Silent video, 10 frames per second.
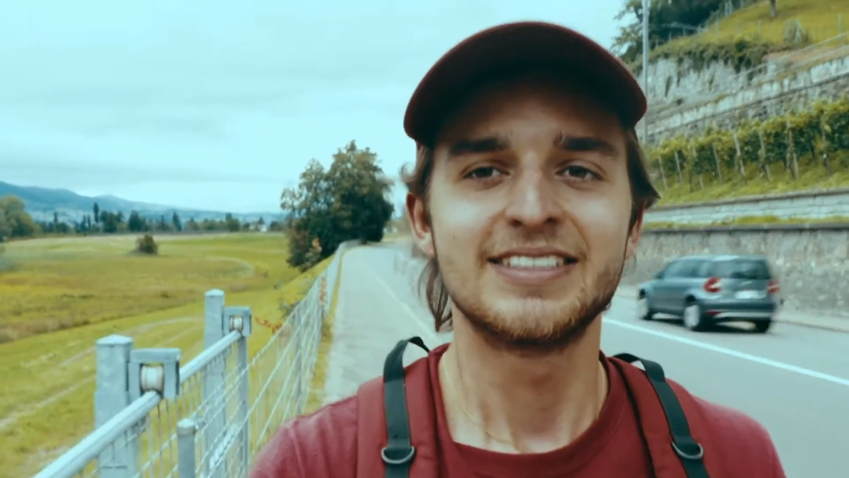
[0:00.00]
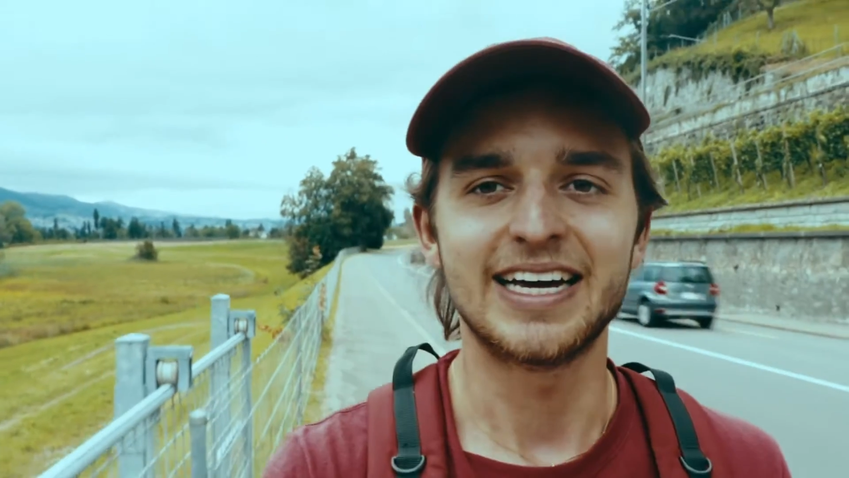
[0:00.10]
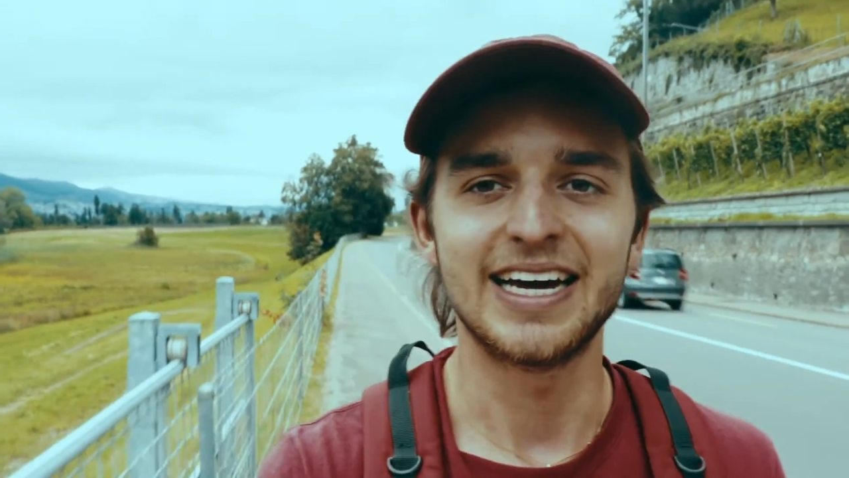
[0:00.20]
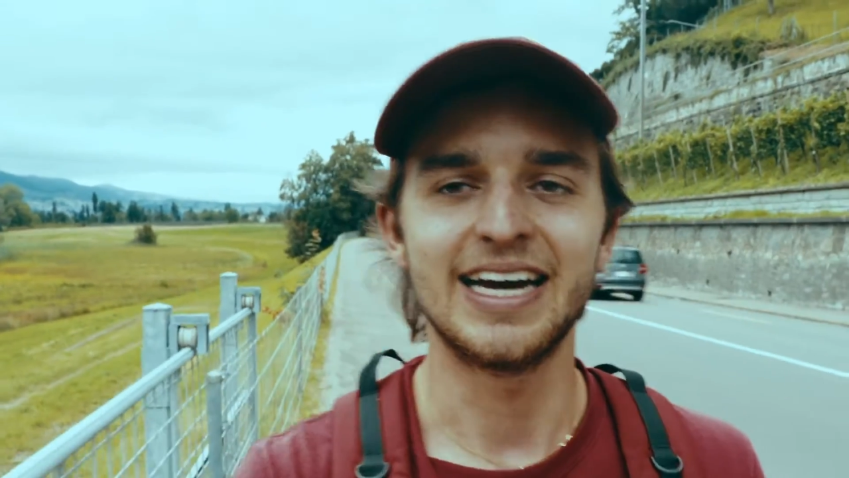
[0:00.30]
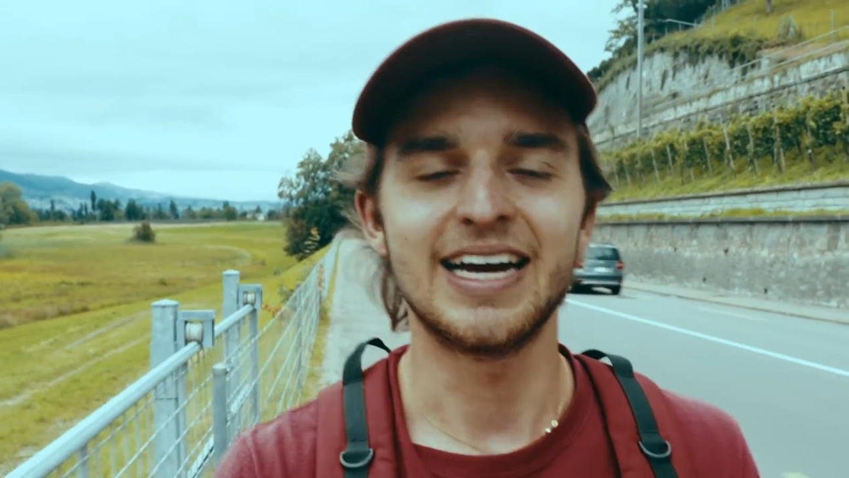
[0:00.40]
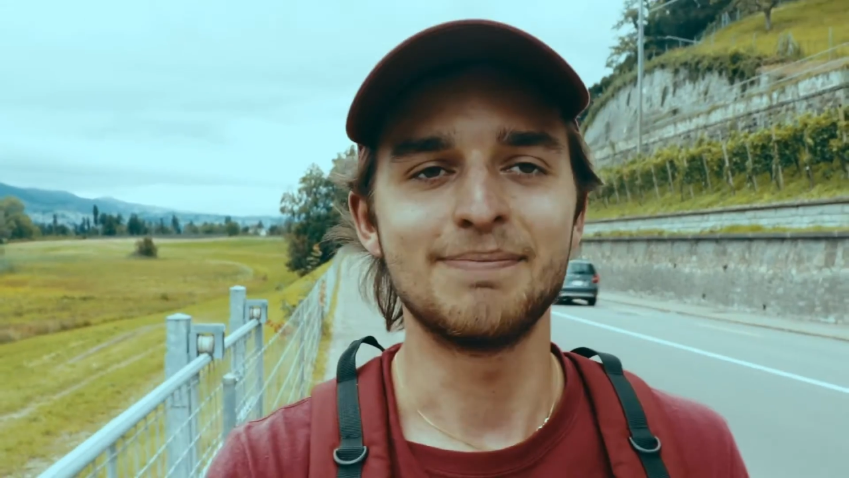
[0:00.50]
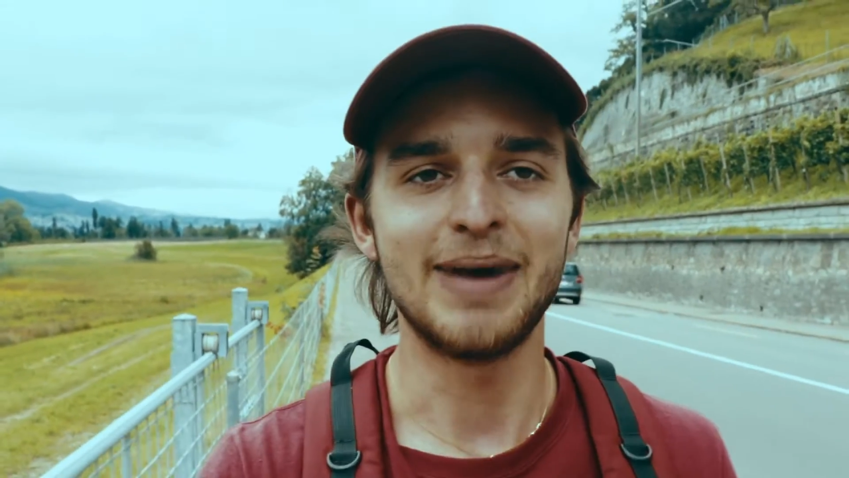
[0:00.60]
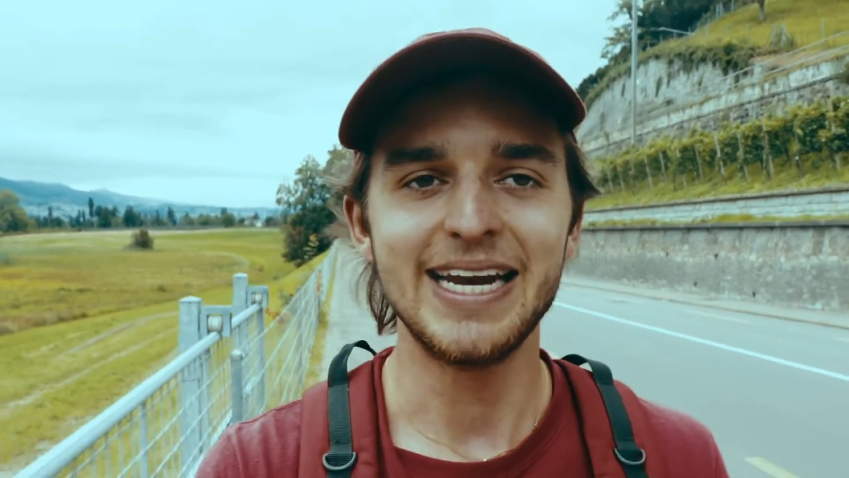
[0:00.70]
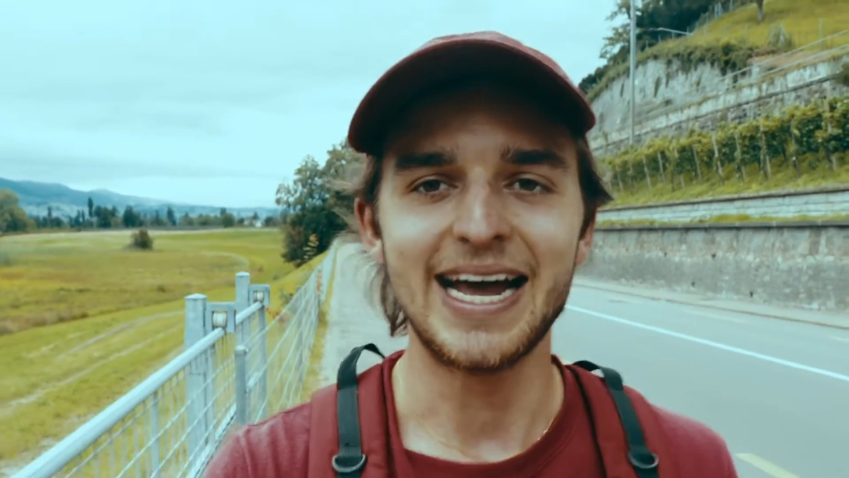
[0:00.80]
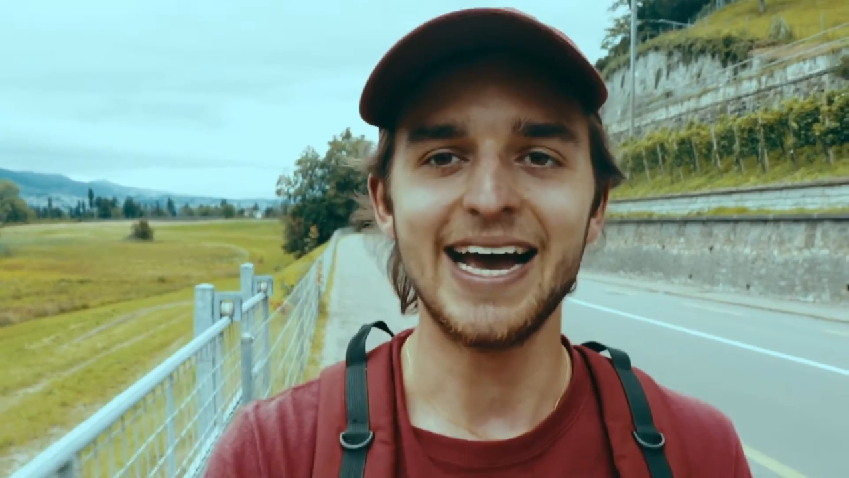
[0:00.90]
The
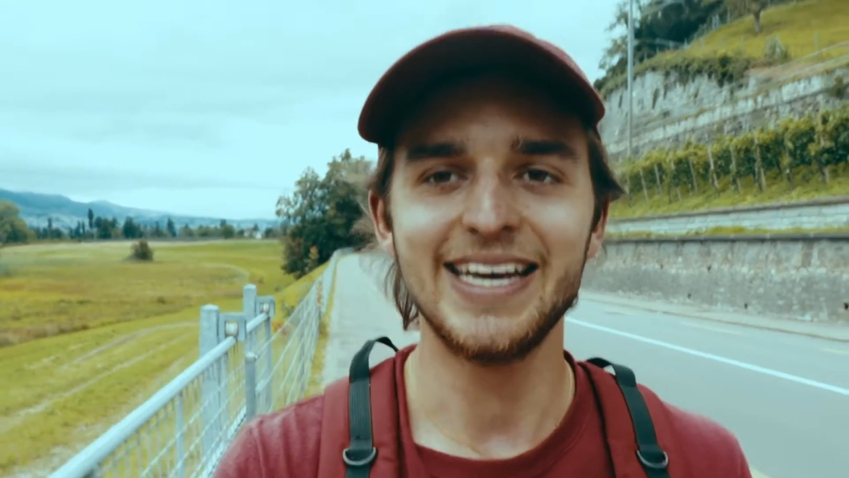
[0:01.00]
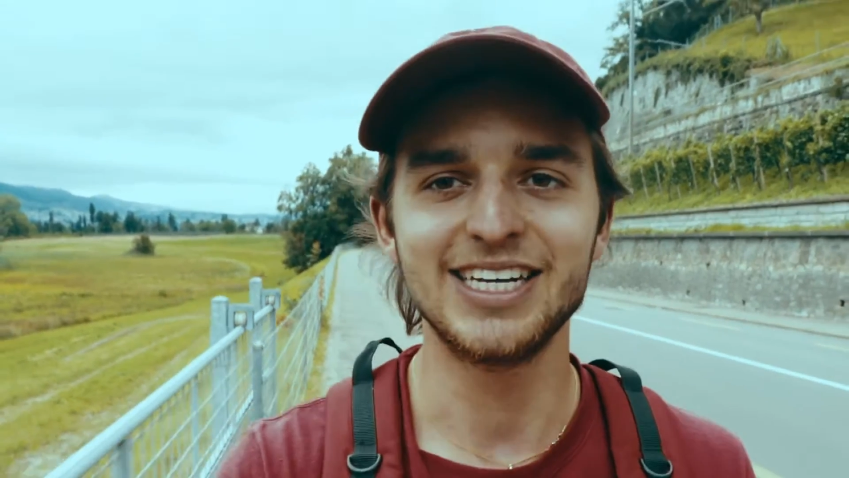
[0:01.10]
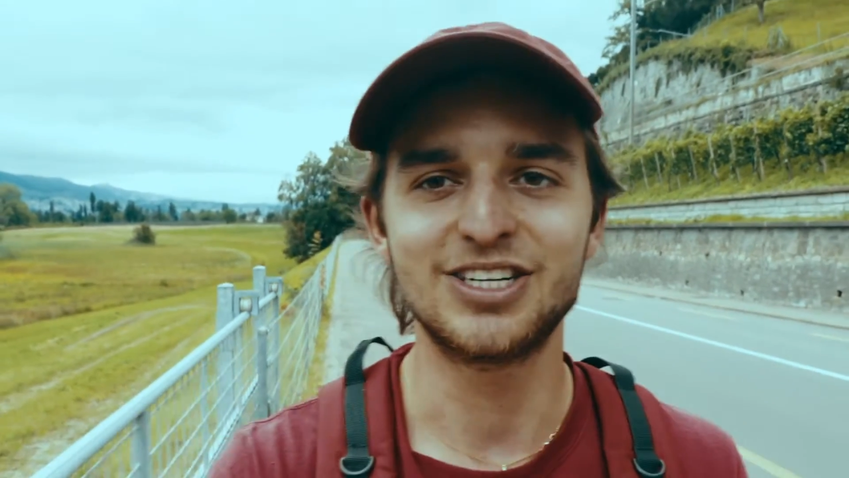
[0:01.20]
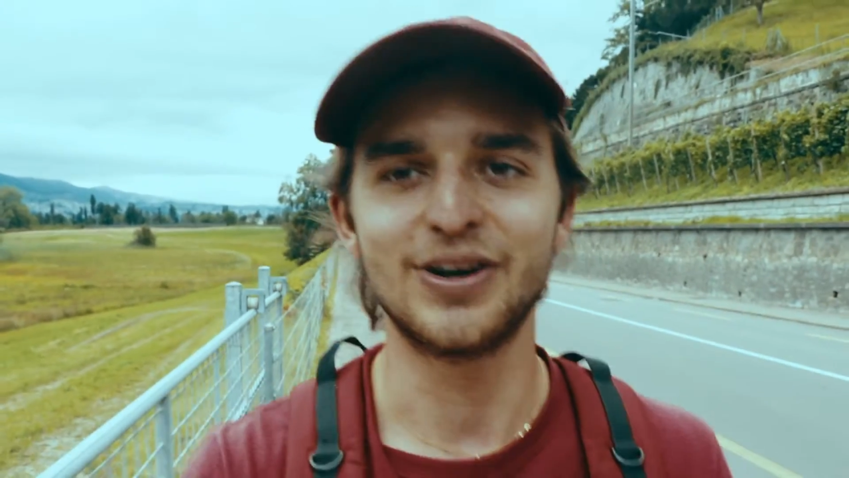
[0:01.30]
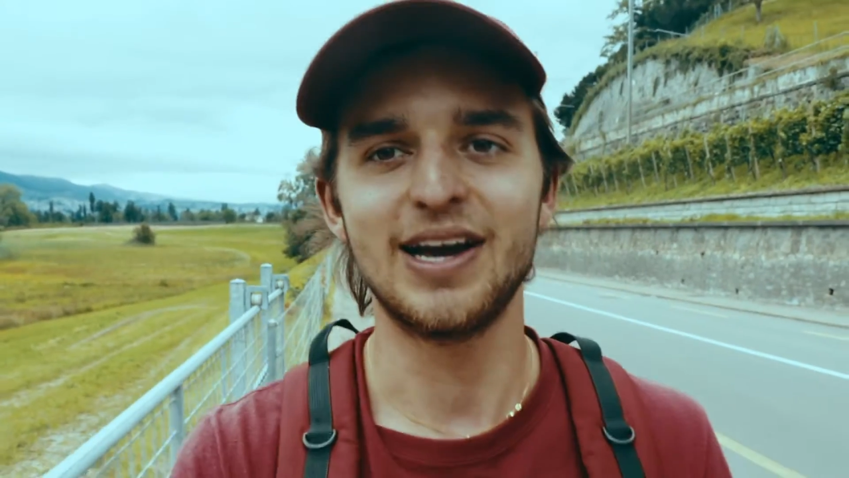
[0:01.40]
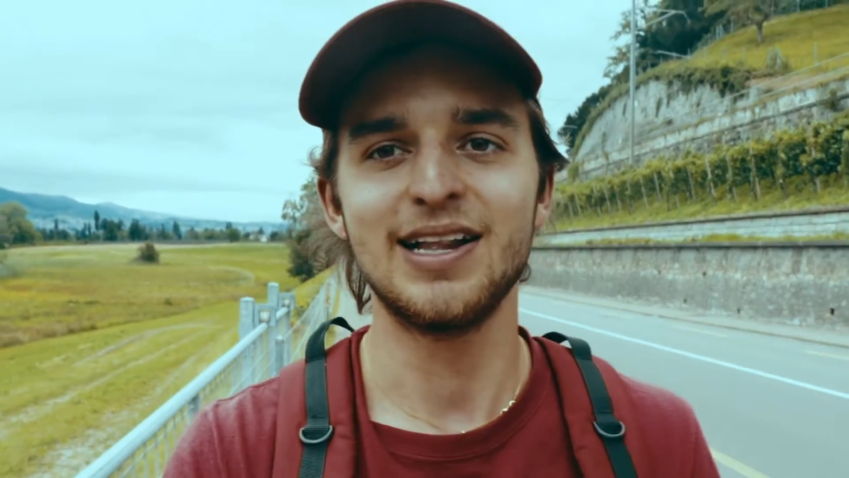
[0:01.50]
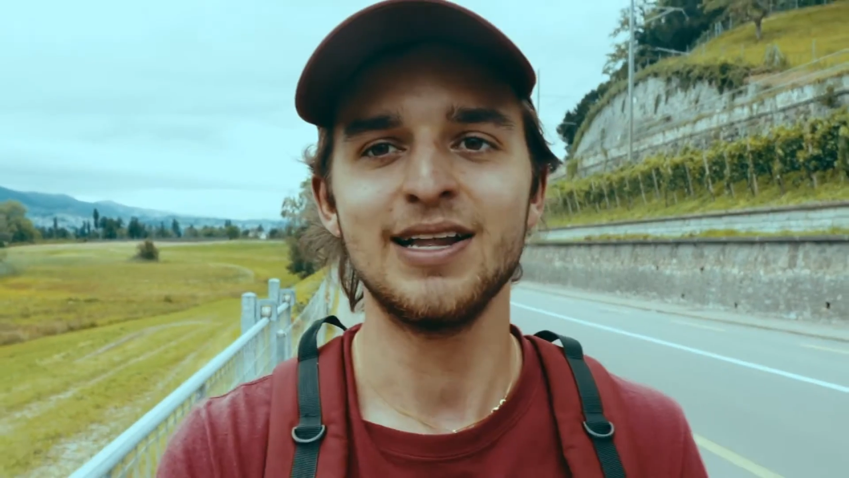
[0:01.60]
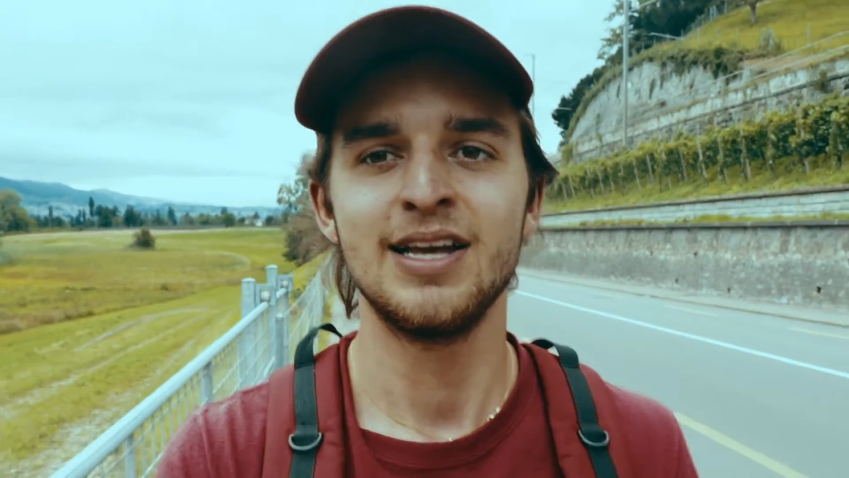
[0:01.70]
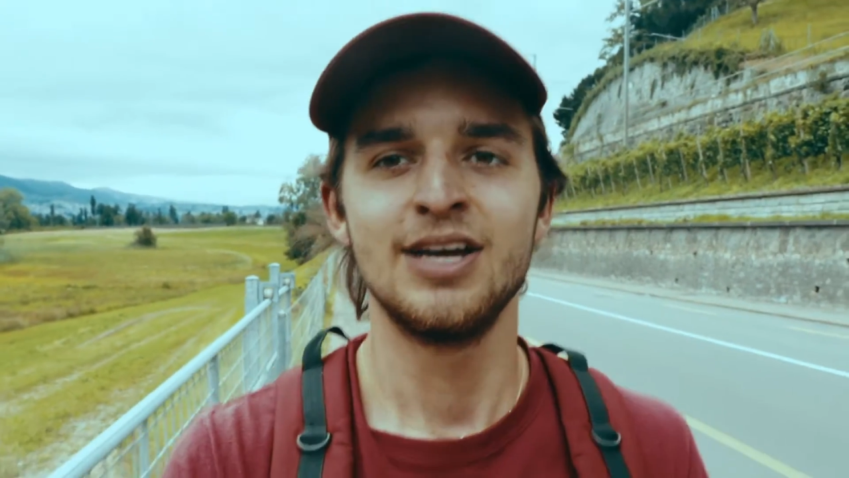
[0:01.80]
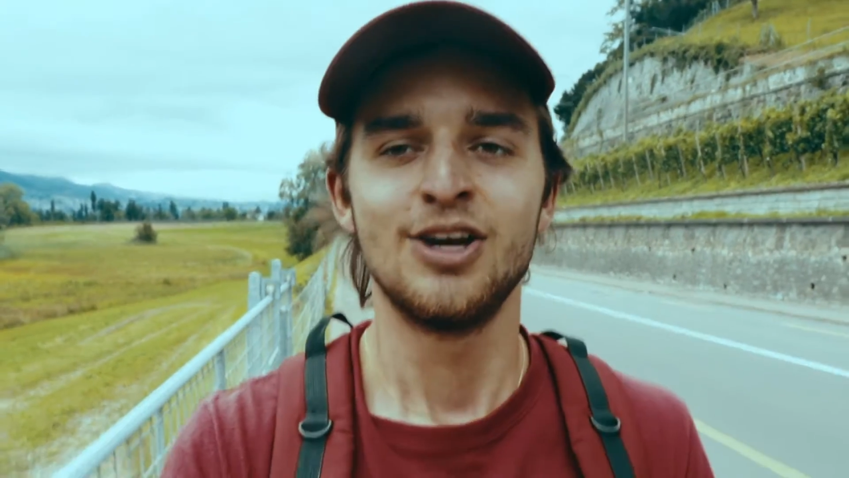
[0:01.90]
main hiking trail